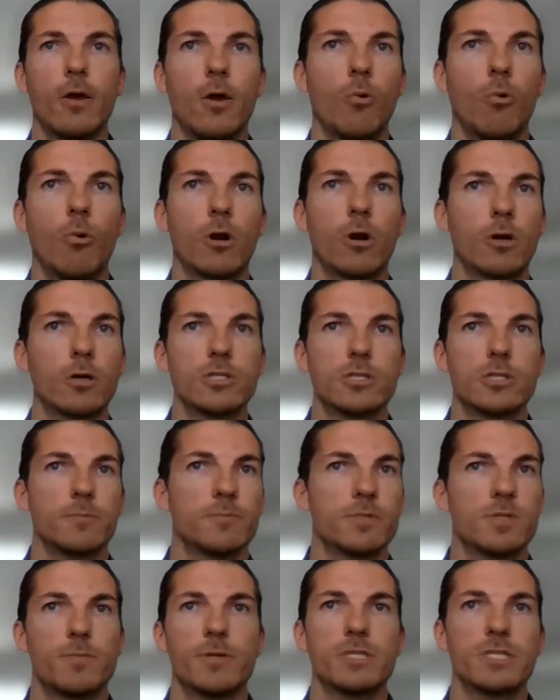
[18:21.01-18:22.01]
what are
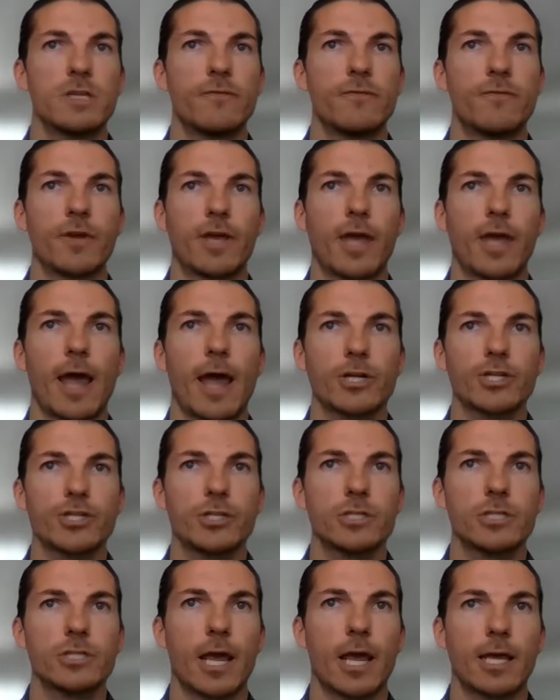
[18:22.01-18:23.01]
some specific
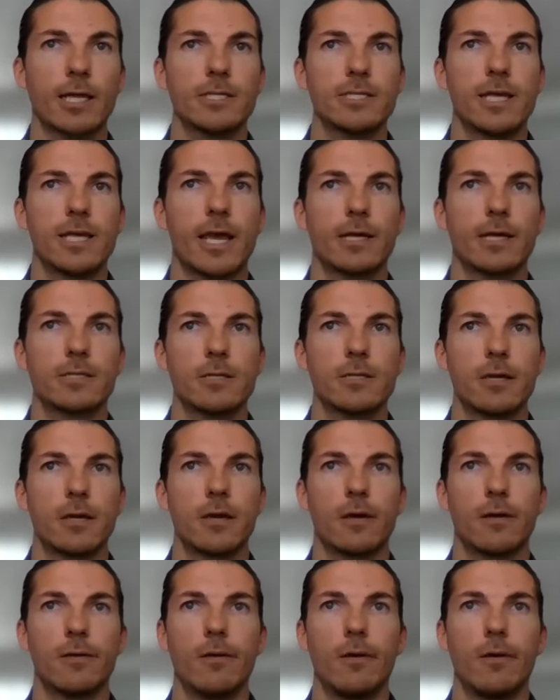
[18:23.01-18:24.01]
actions I could take
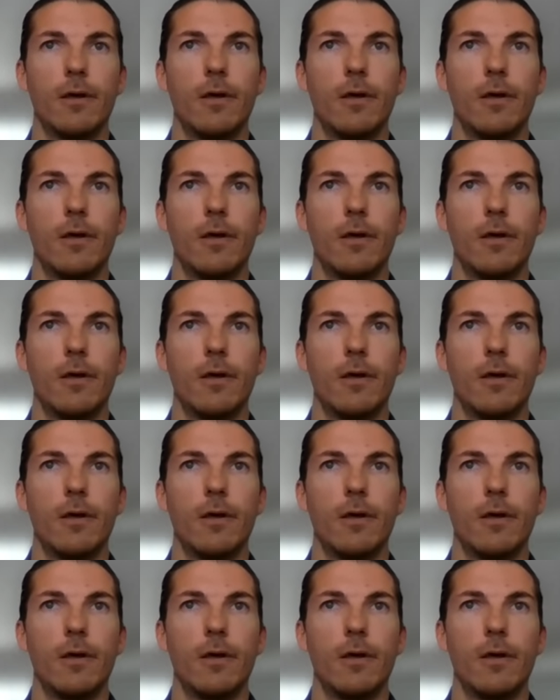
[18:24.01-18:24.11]
to,